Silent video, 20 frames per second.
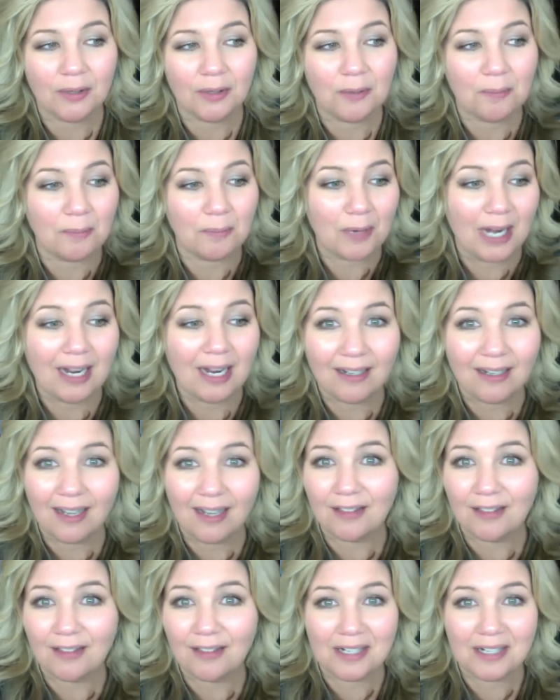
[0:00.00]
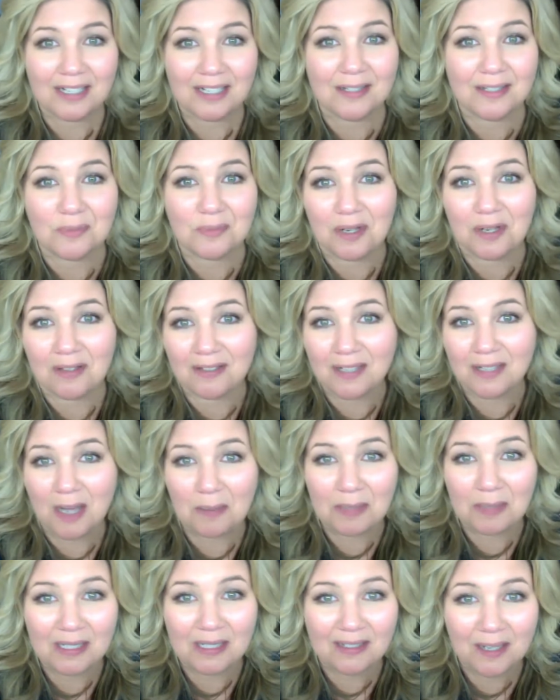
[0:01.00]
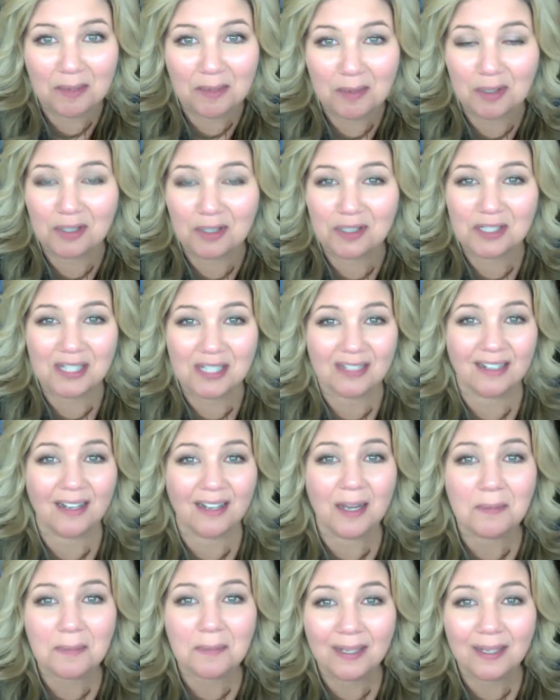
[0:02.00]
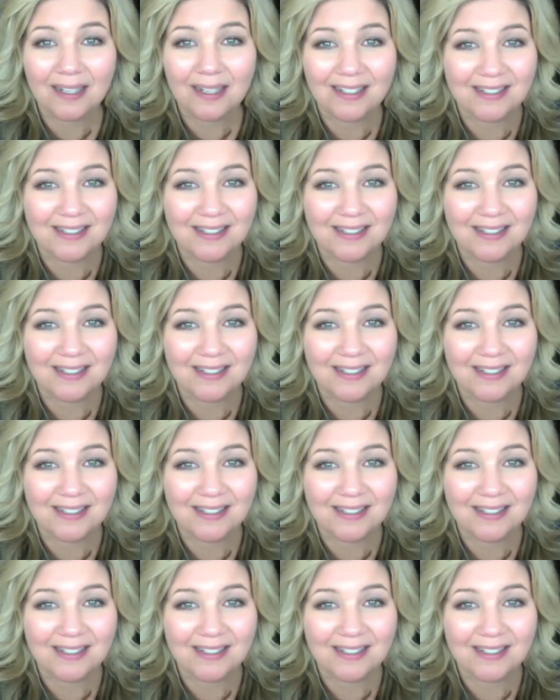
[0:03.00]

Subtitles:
Brad, Heather is one of the top income earners in the company.